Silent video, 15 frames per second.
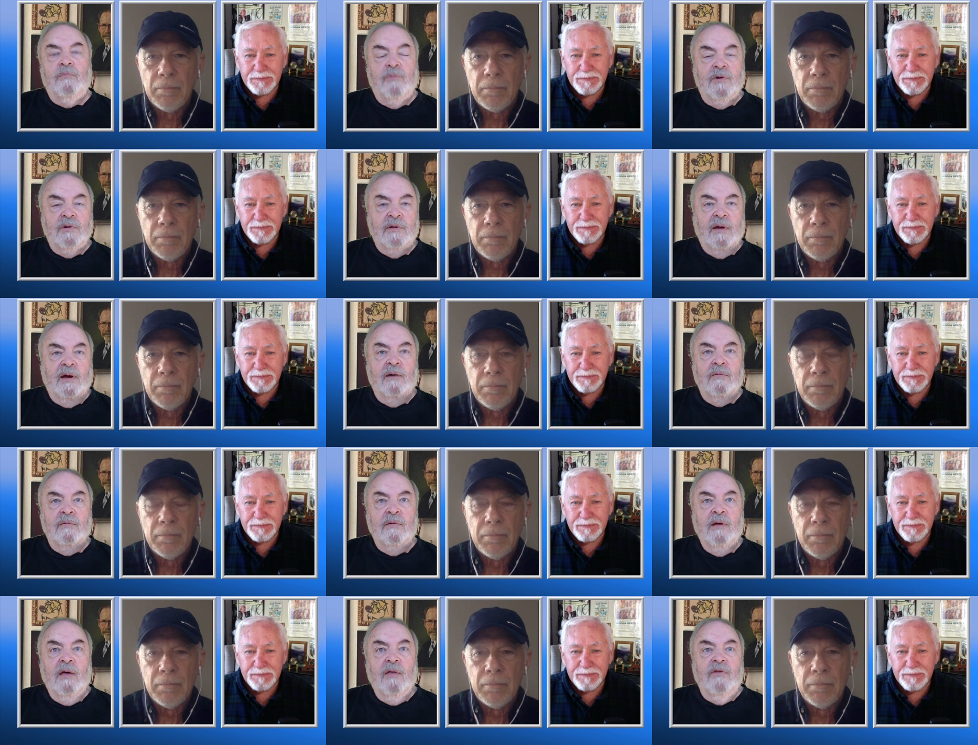Speaker 1: put down
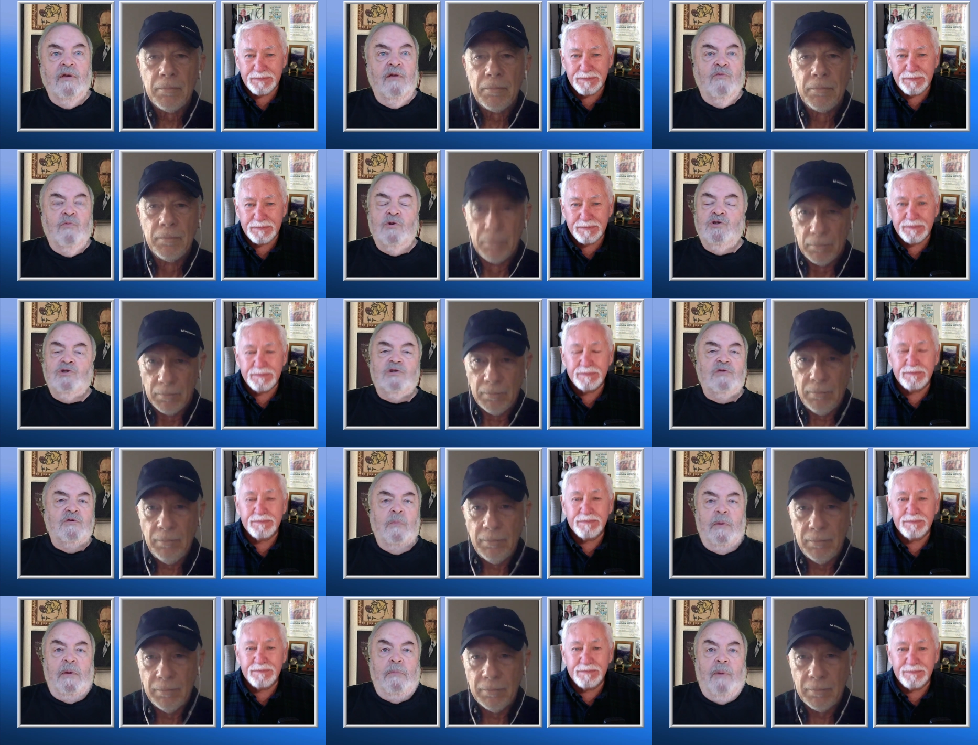things which should
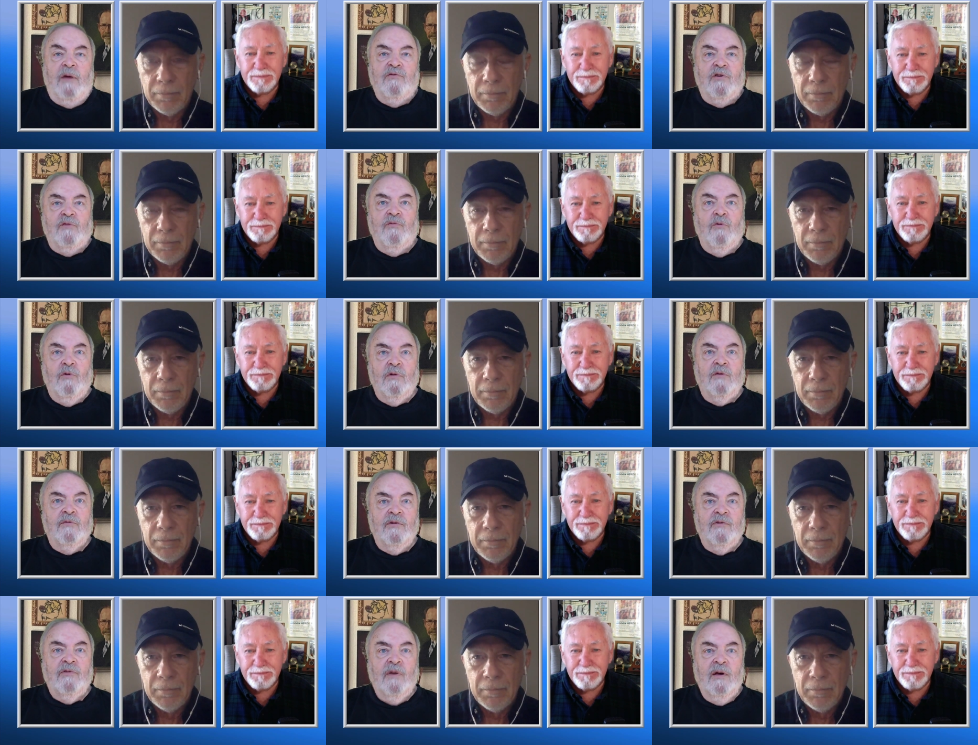be basic for all of
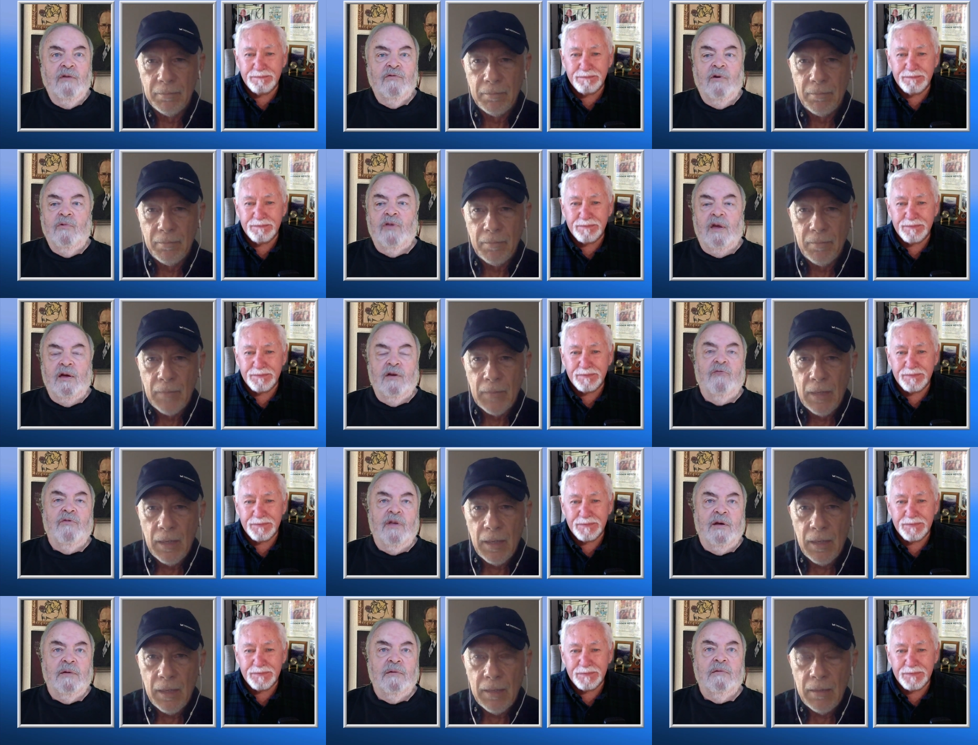us. So thank you for
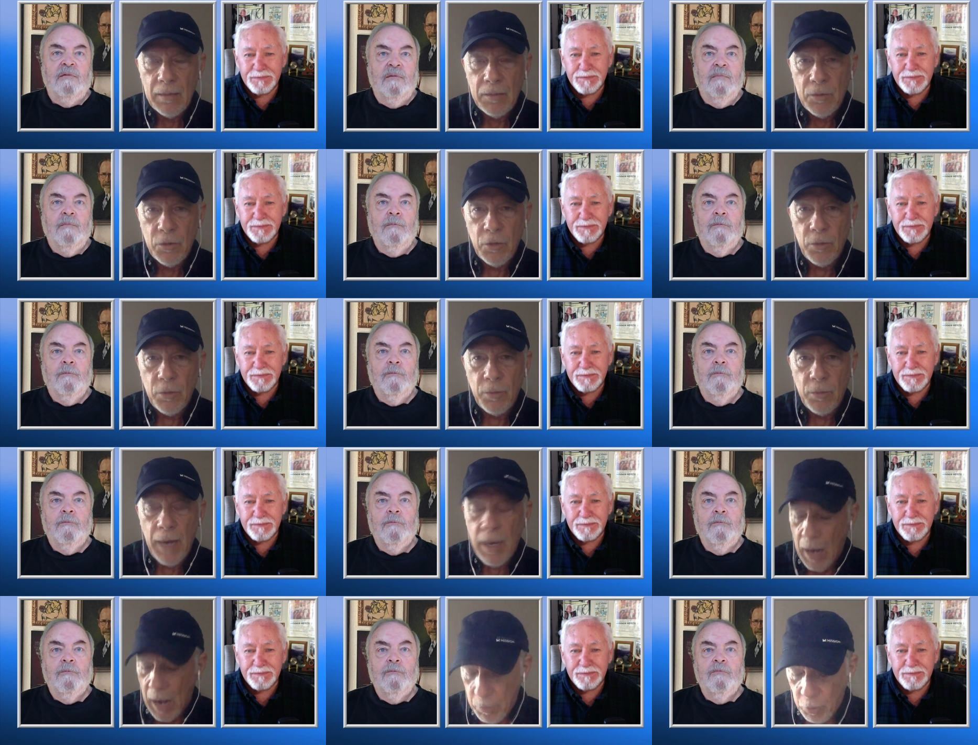that.
Speaker 2: Should be.
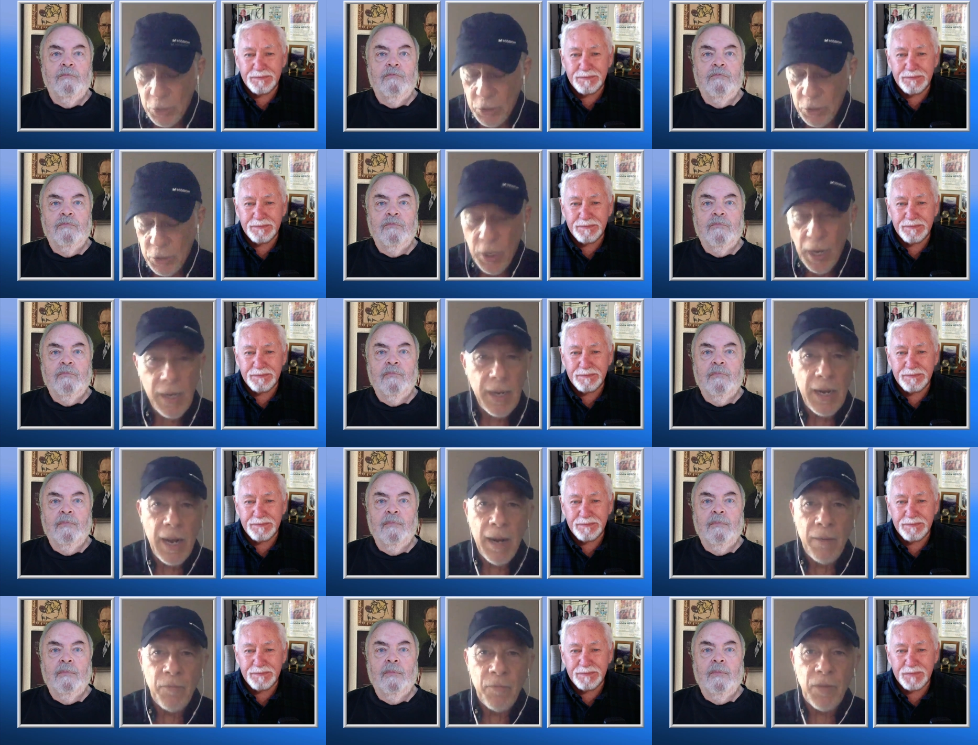I, I appreciate it. Again,
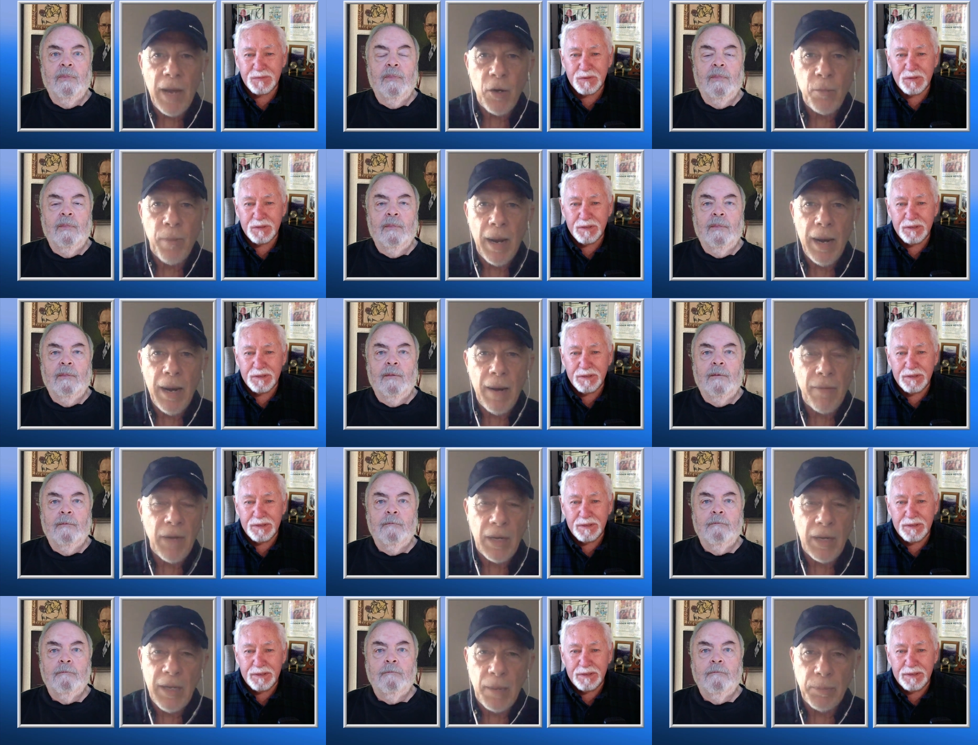I, am flattered by.
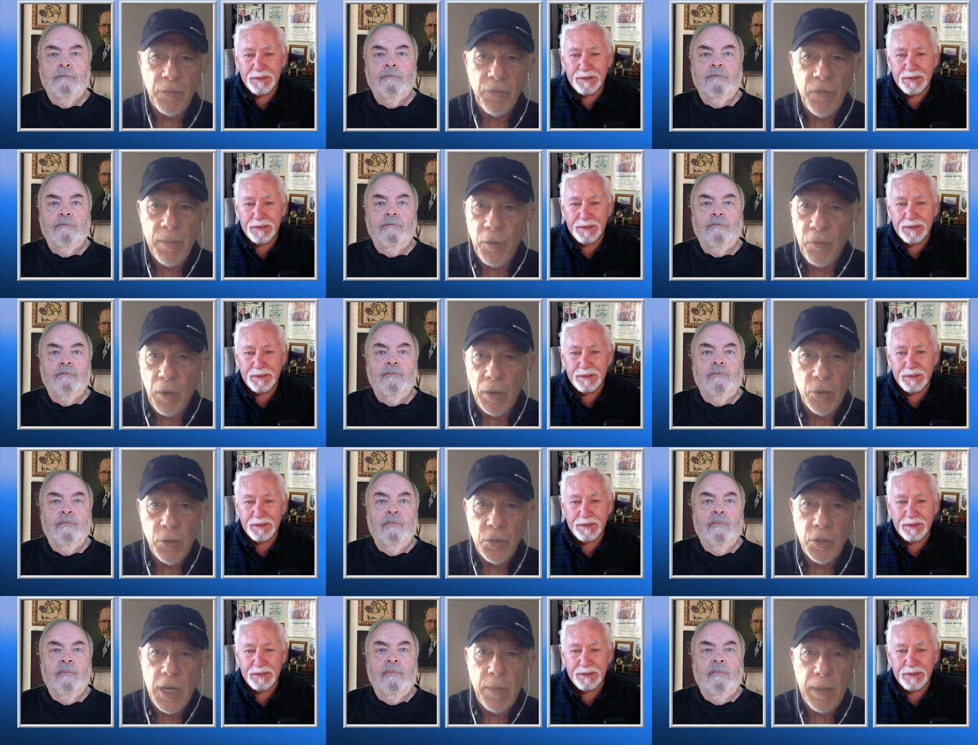I've got a couple of female friends who
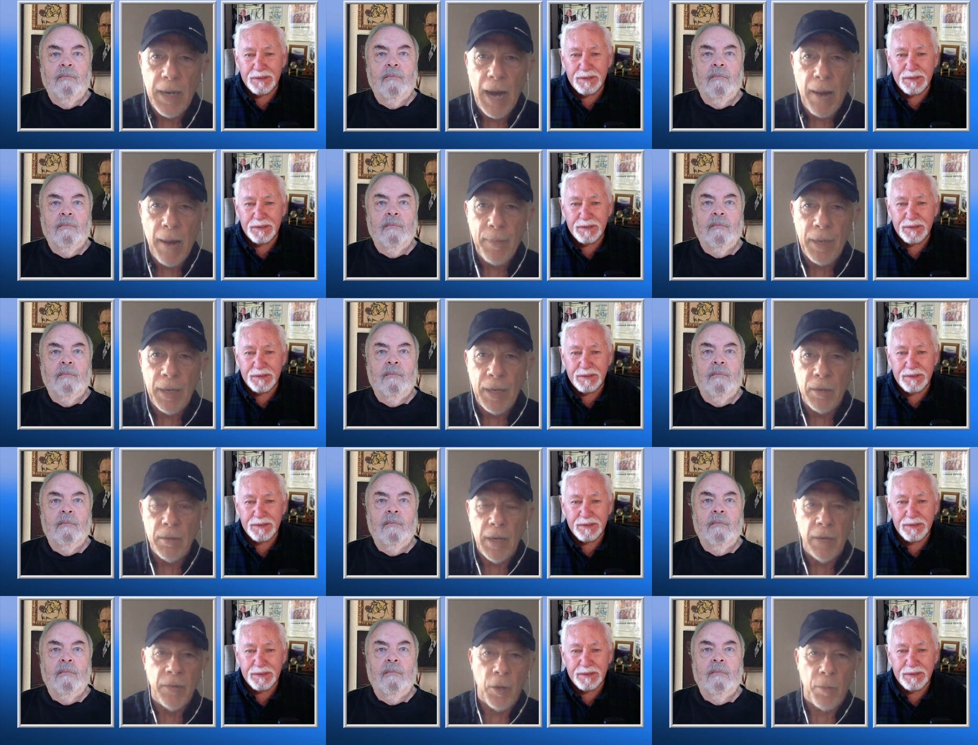just keep a copy in,
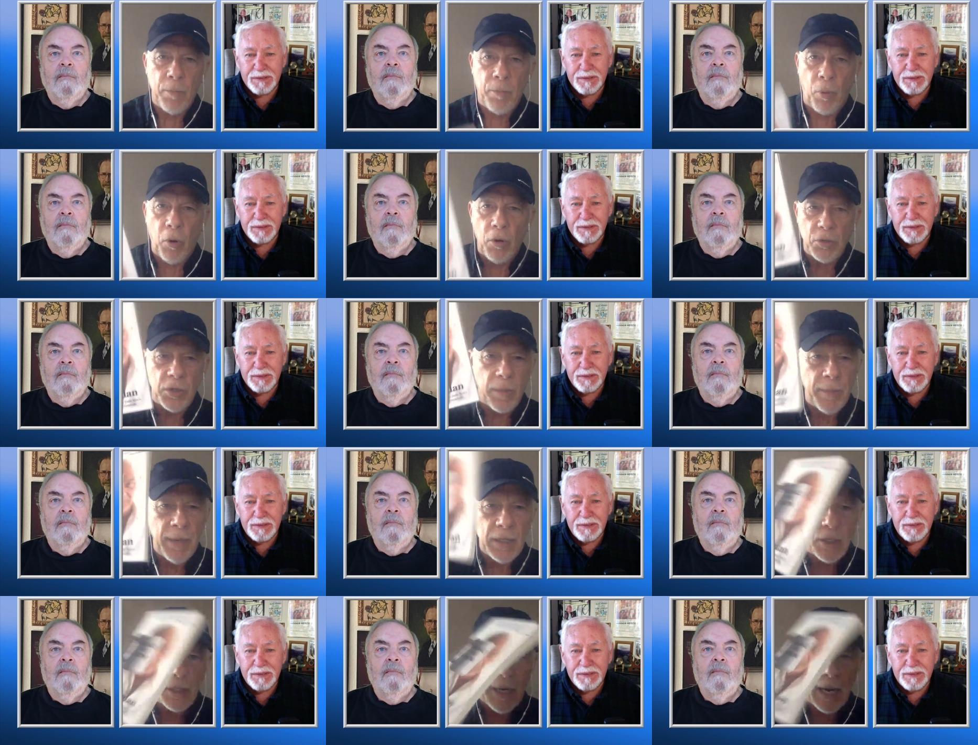in their purse. I mean,
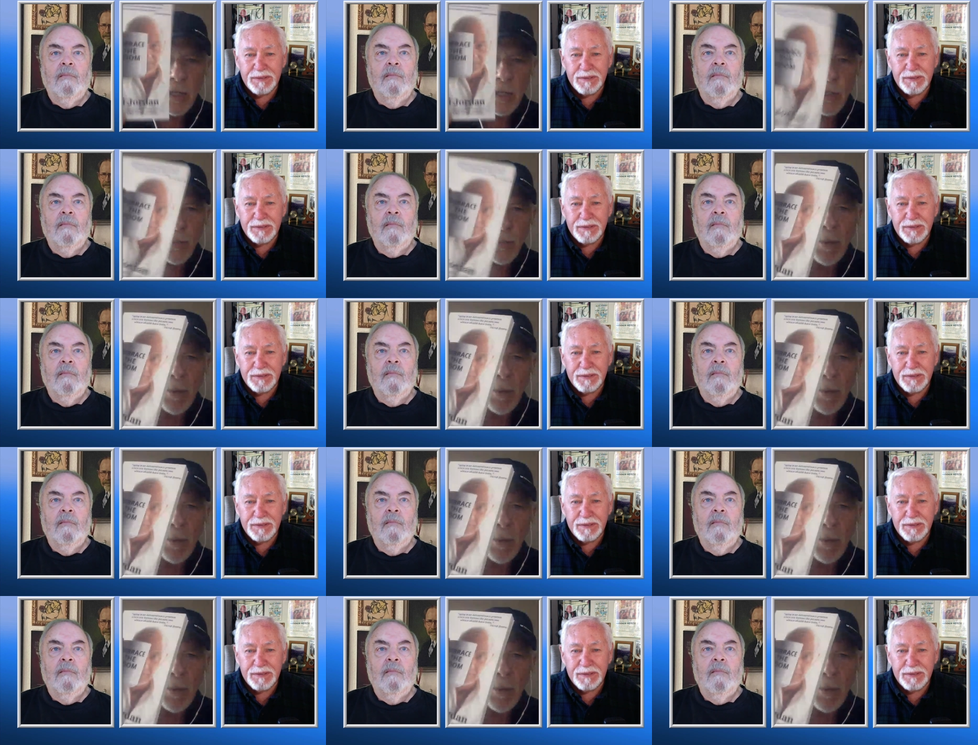it's kind of